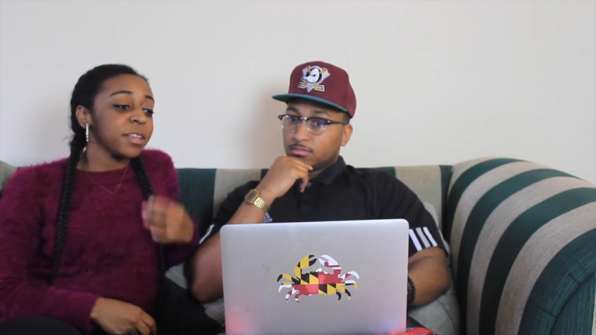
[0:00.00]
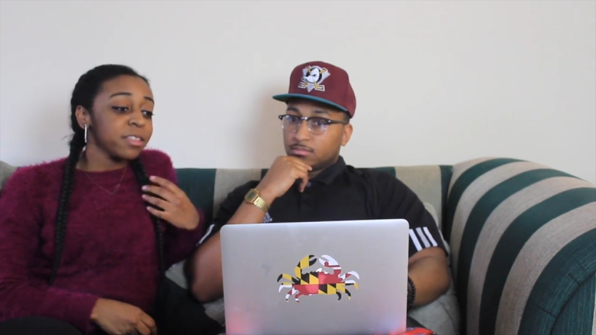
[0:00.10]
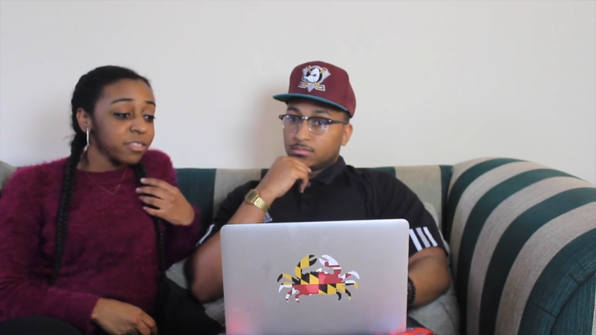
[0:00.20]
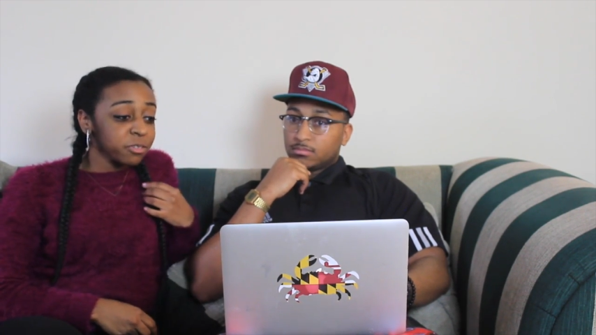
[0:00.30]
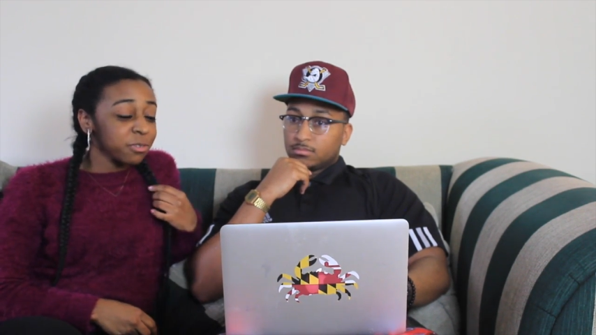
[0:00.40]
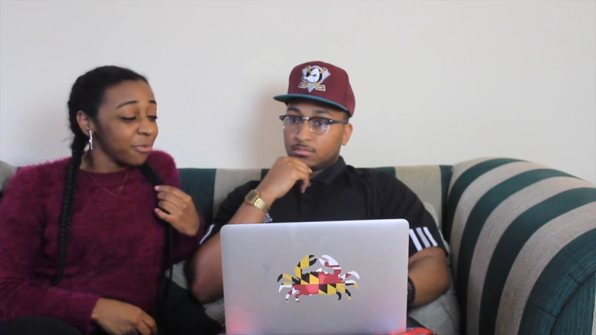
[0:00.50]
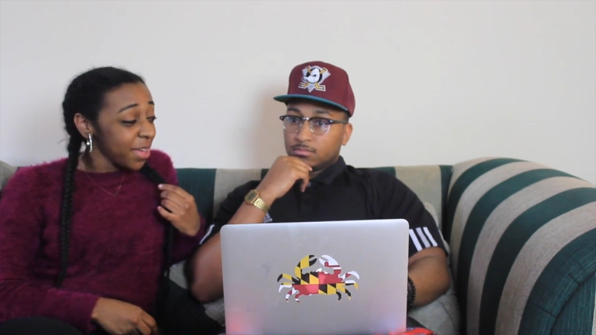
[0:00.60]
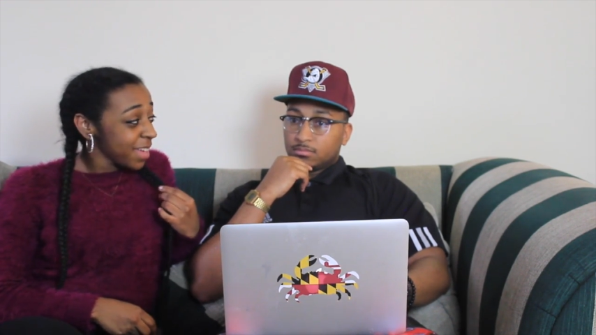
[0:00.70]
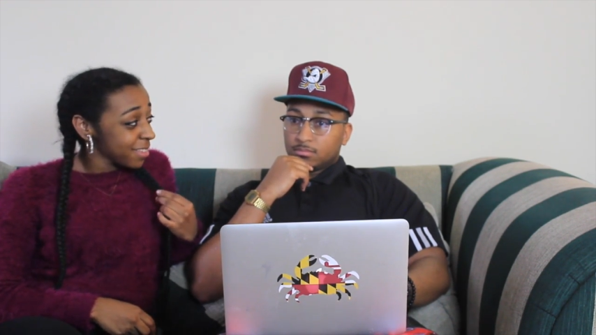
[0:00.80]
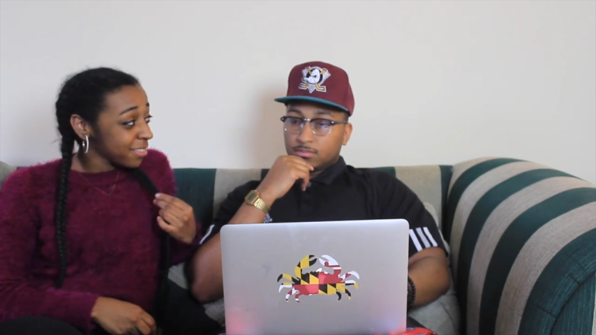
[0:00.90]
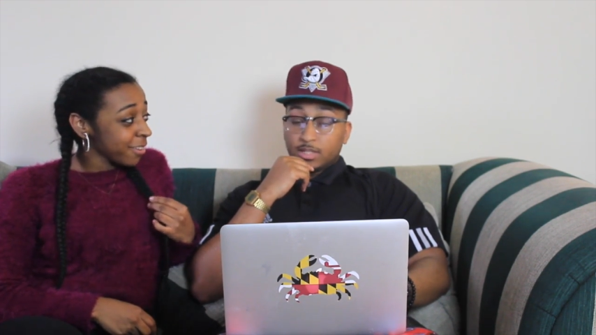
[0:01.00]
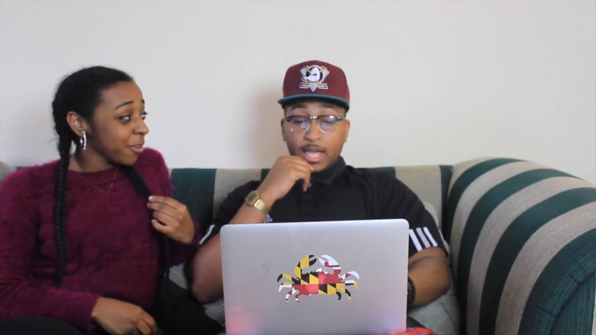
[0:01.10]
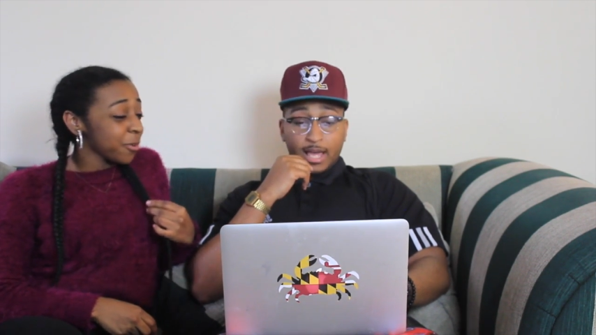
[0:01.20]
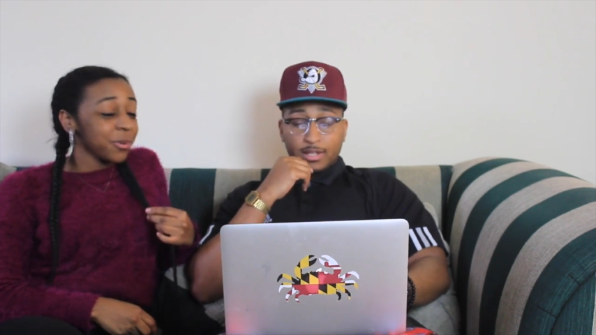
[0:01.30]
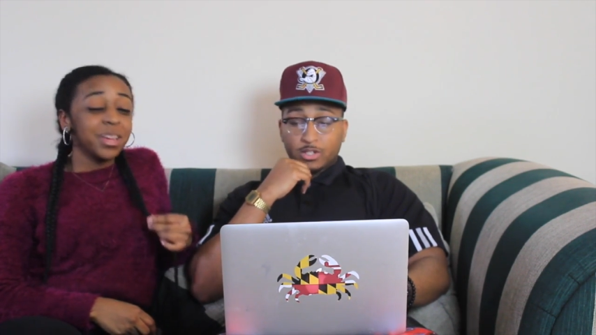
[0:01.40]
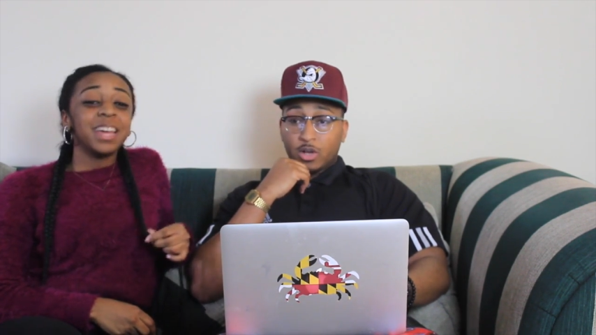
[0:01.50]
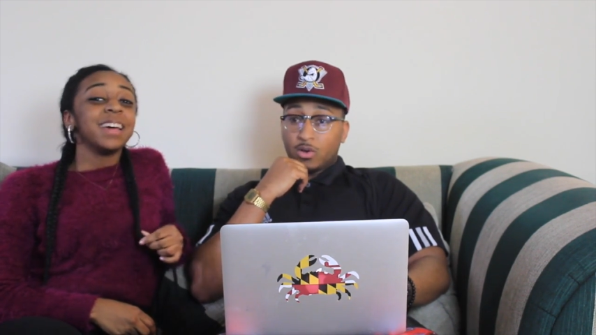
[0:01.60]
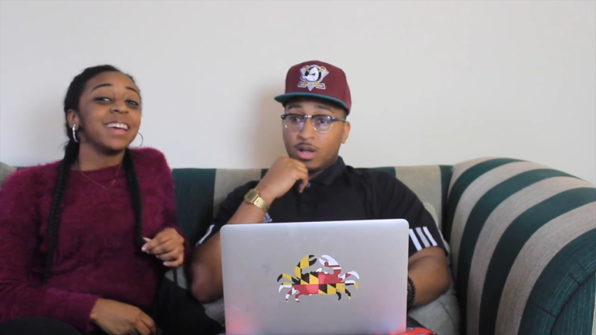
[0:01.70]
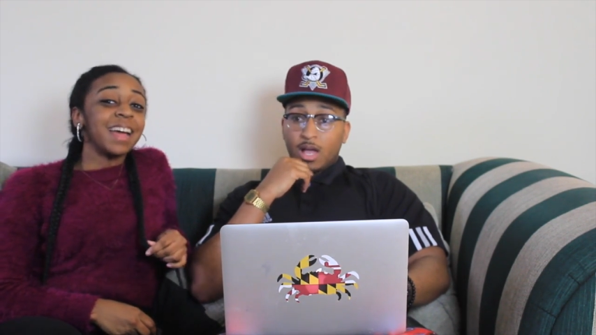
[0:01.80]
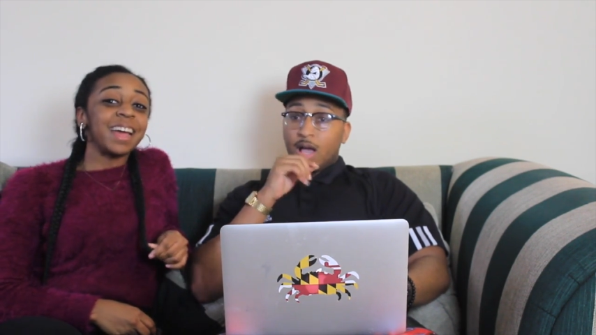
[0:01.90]
Speaker 1: I'm like, this dude is fast. So yeah,
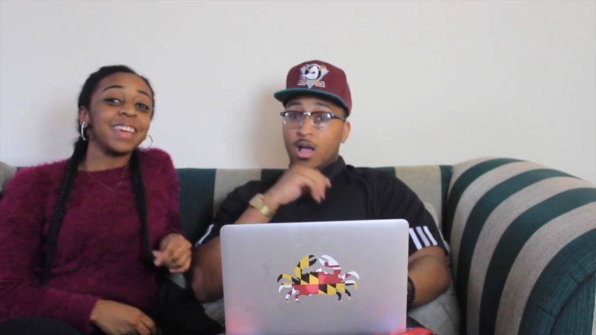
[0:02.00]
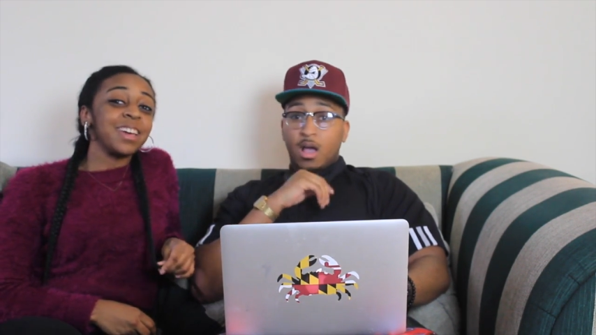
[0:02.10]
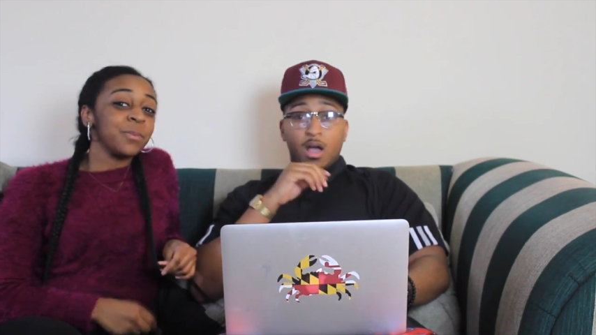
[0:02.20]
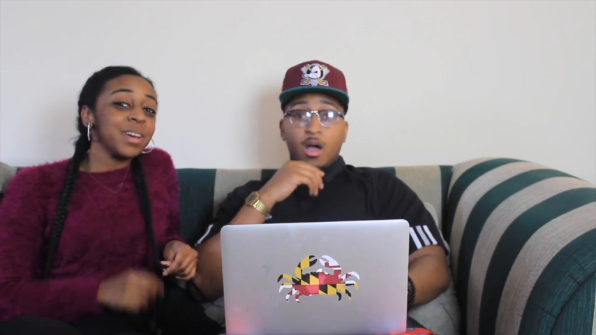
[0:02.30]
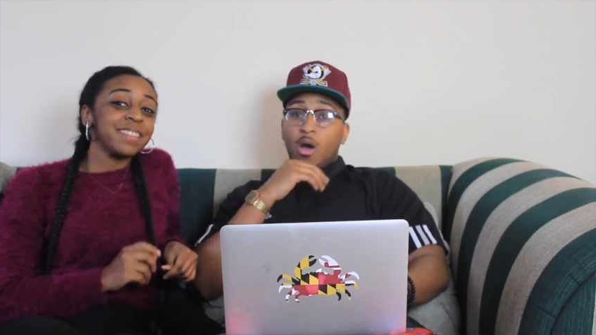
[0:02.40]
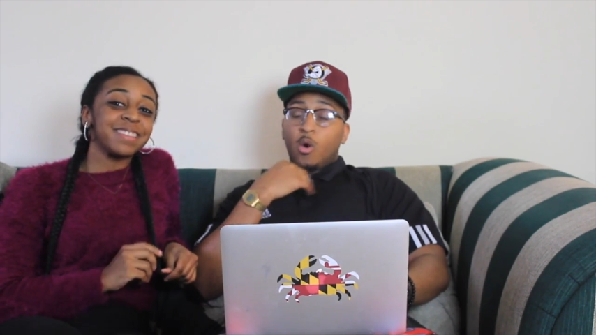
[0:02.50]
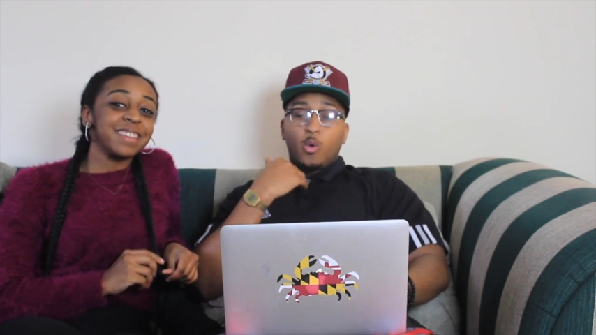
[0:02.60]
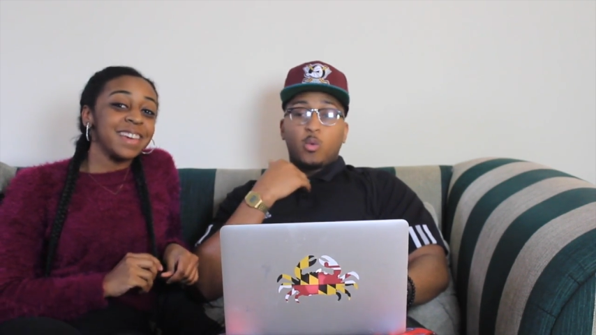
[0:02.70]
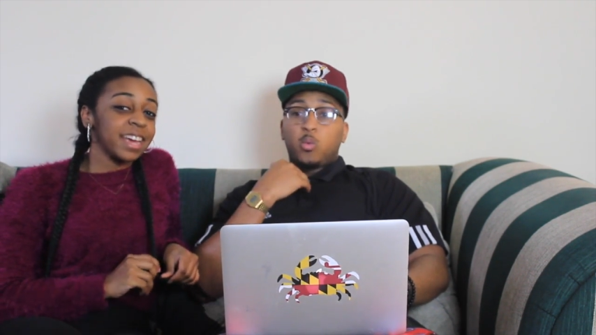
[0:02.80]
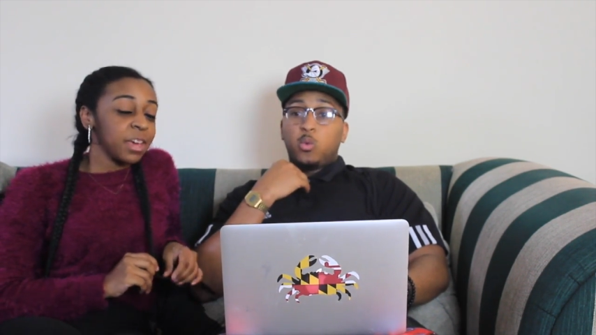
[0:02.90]
so I can't wait to see. I